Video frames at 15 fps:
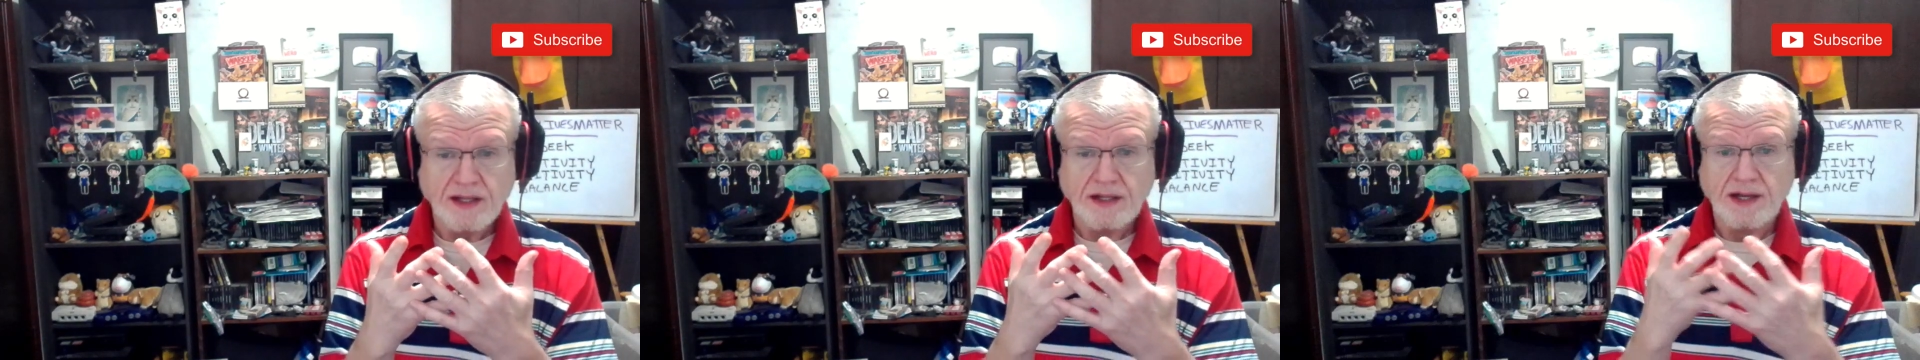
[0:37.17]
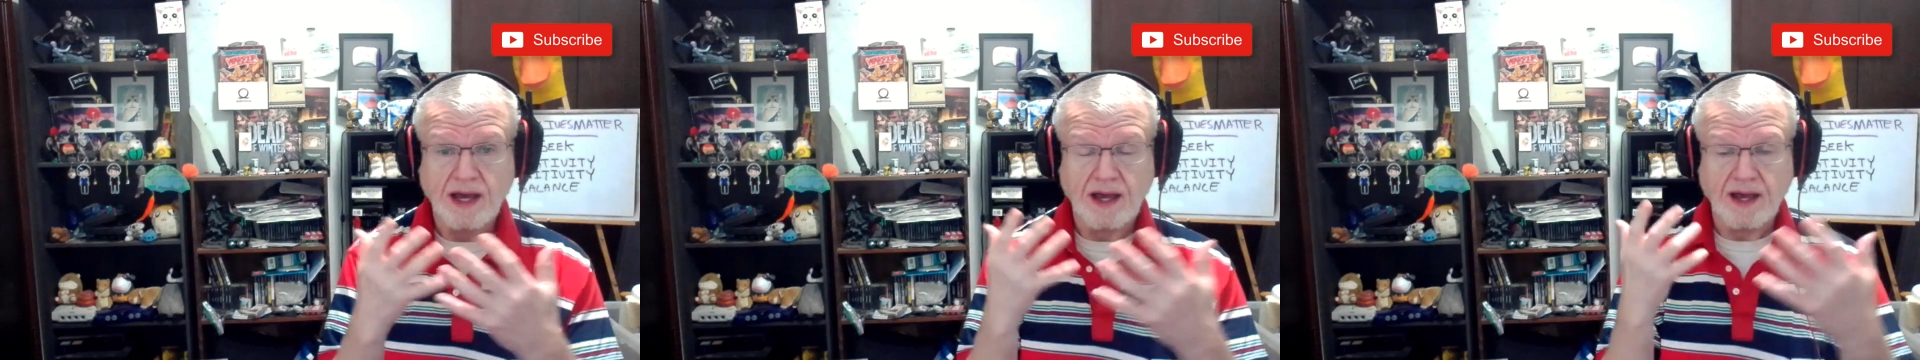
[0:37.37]

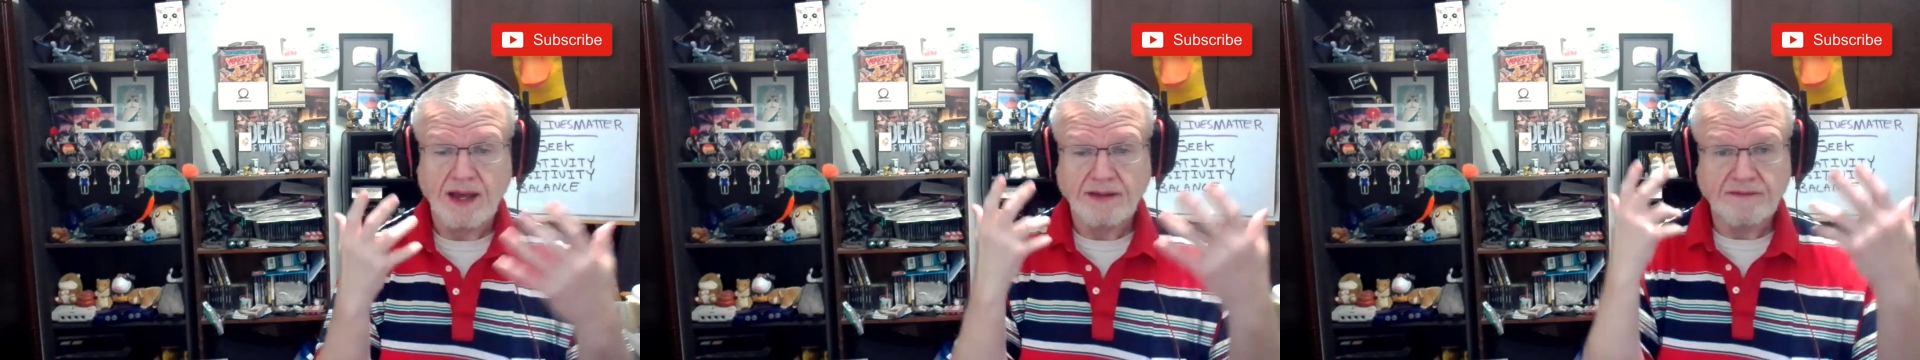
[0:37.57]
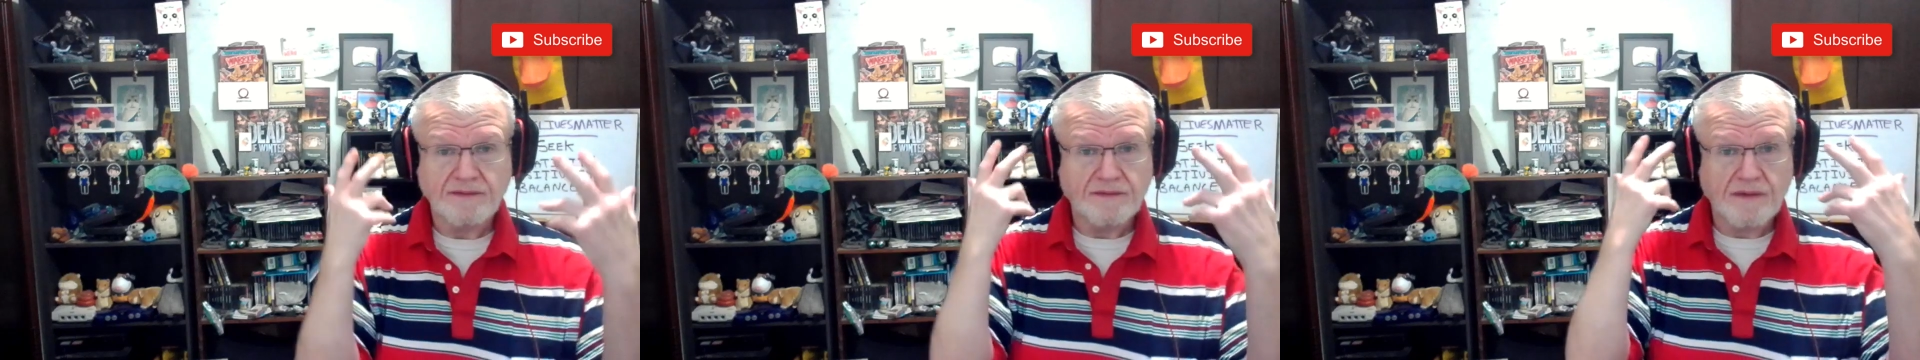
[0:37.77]
Now,
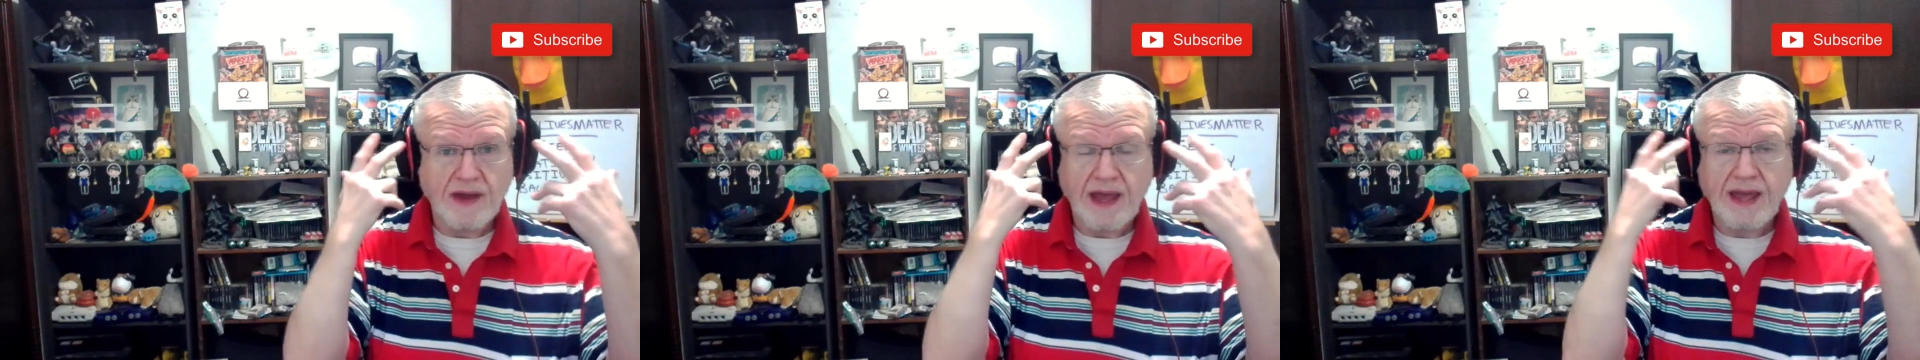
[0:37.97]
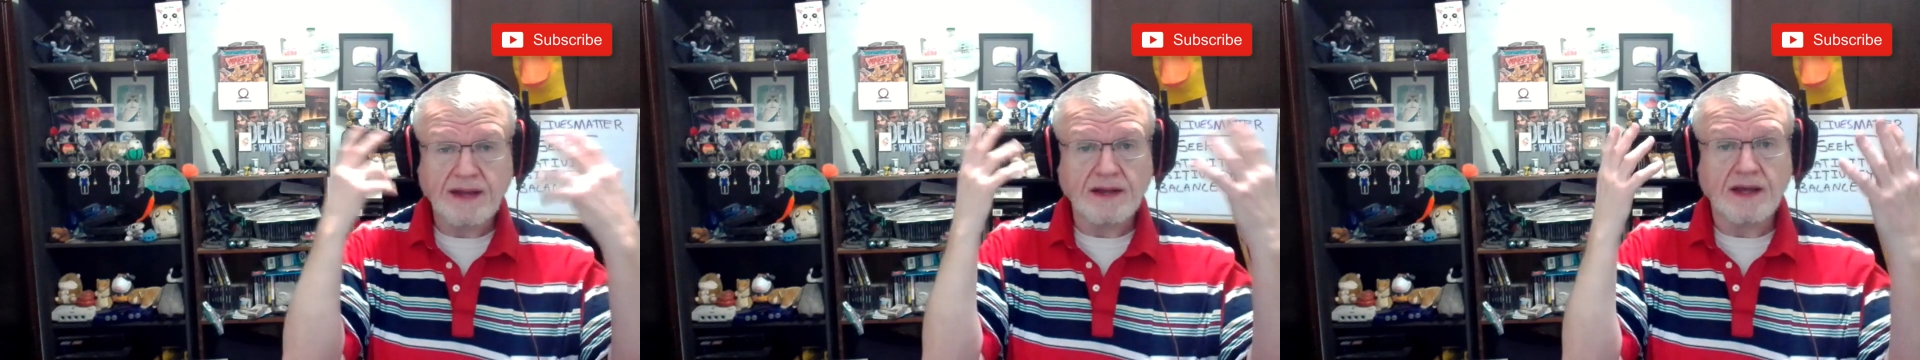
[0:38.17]
I've
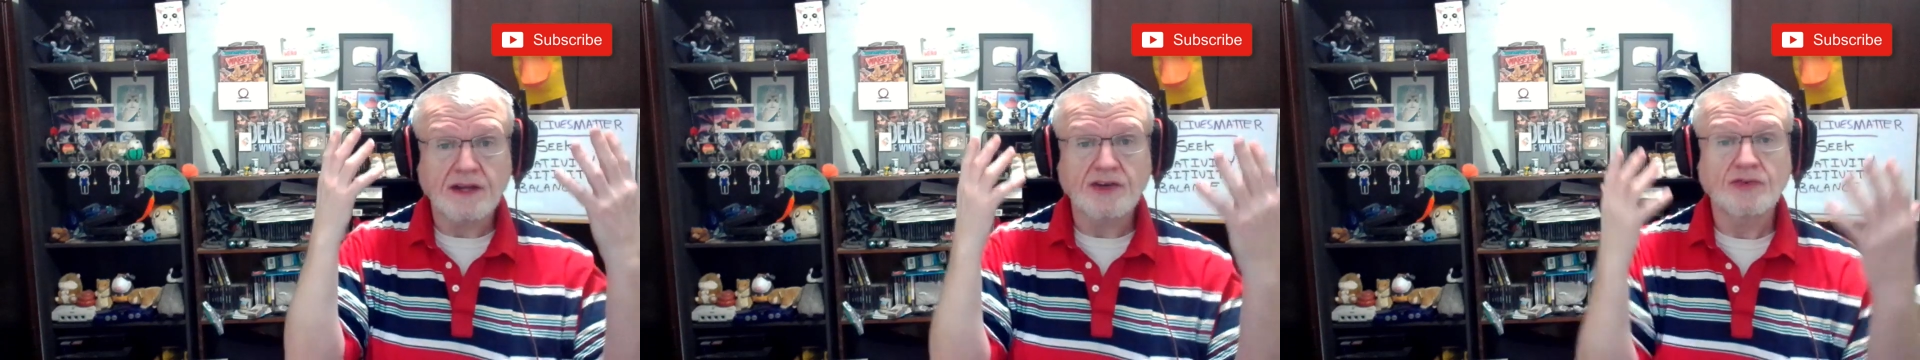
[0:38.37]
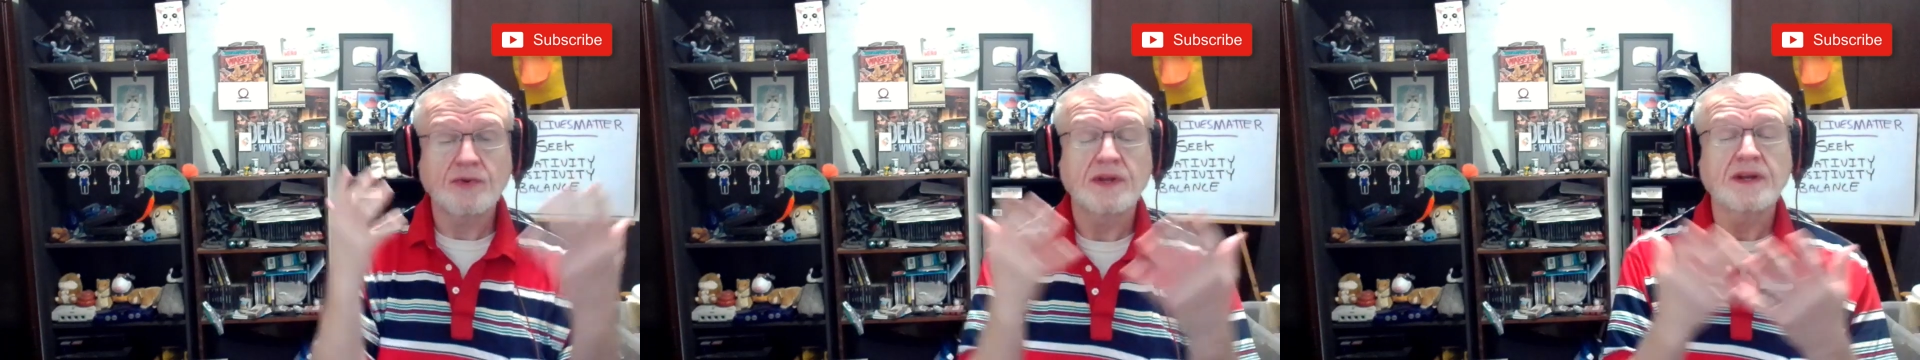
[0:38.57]
had
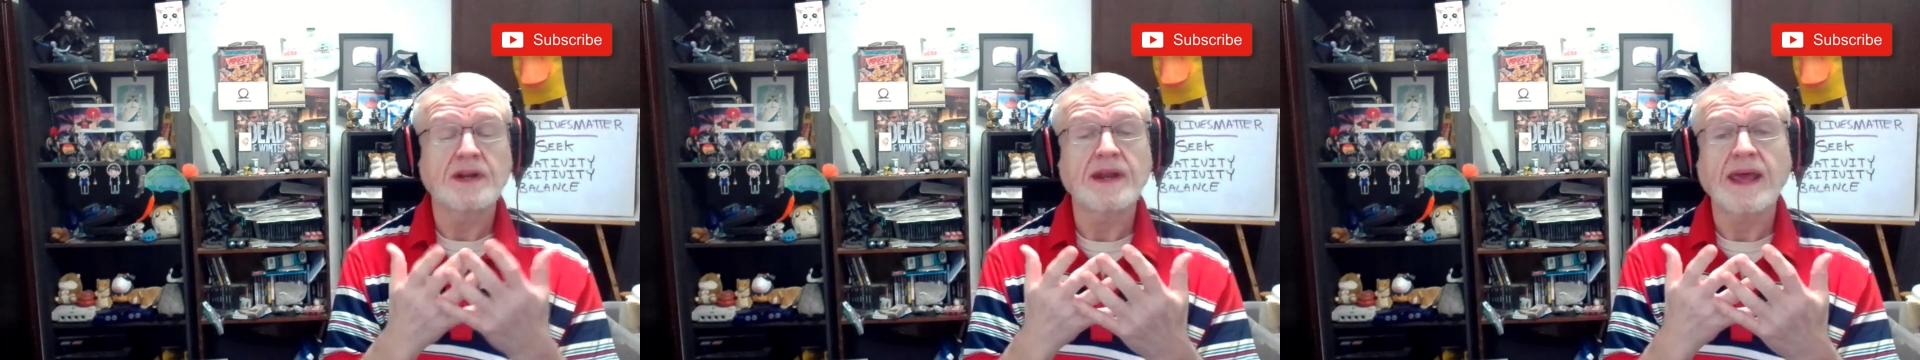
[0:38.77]
untreated